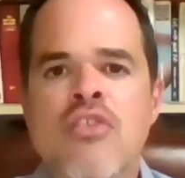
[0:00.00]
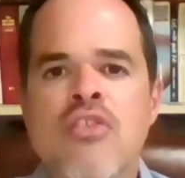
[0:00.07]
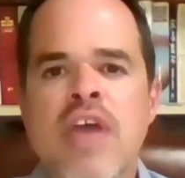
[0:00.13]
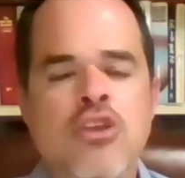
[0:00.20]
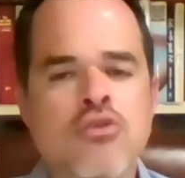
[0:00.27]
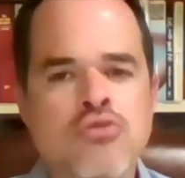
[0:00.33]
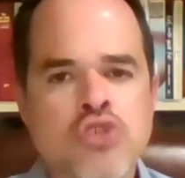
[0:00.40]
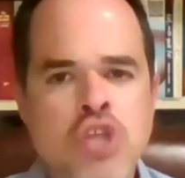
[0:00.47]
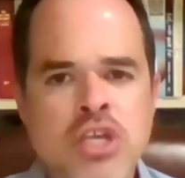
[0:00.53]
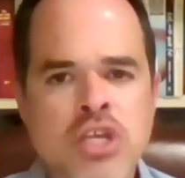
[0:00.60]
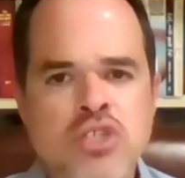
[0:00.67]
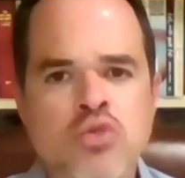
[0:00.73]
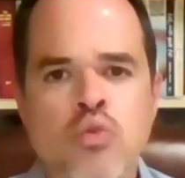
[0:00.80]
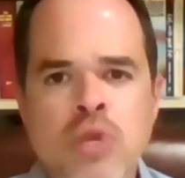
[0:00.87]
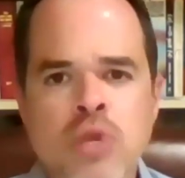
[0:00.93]
that you
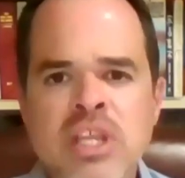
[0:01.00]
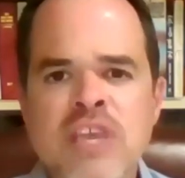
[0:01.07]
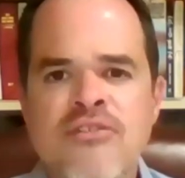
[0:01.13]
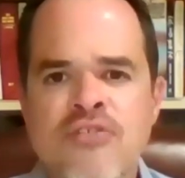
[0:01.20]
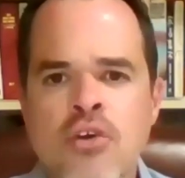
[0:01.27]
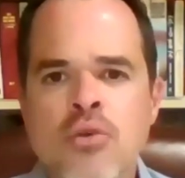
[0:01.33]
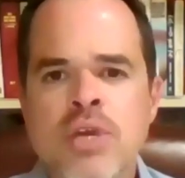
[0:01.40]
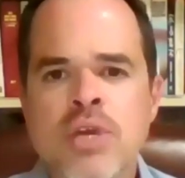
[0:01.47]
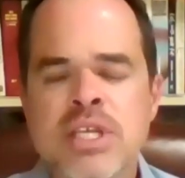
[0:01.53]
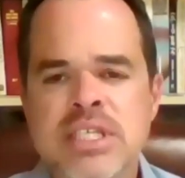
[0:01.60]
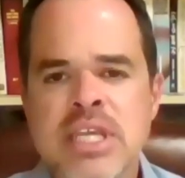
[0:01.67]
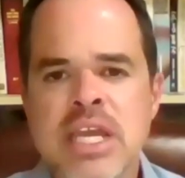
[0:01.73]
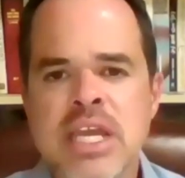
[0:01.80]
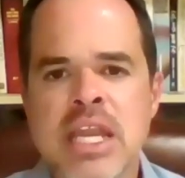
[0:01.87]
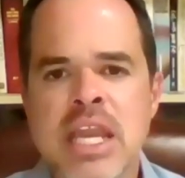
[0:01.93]
just really
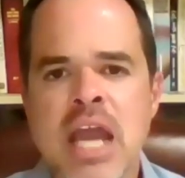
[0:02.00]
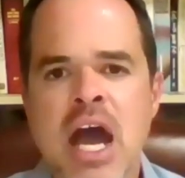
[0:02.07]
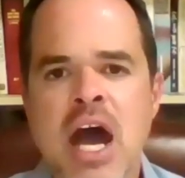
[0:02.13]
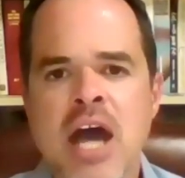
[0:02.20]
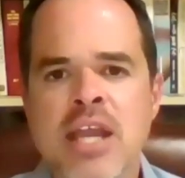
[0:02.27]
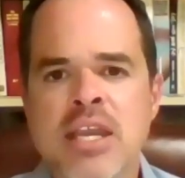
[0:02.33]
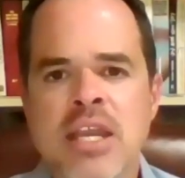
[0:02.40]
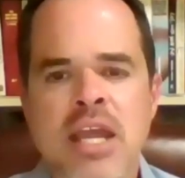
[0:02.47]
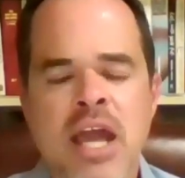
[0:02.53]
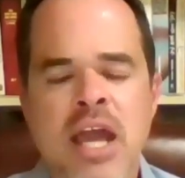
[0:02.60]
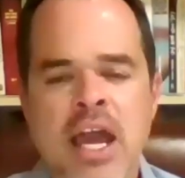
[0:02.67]
focus in on,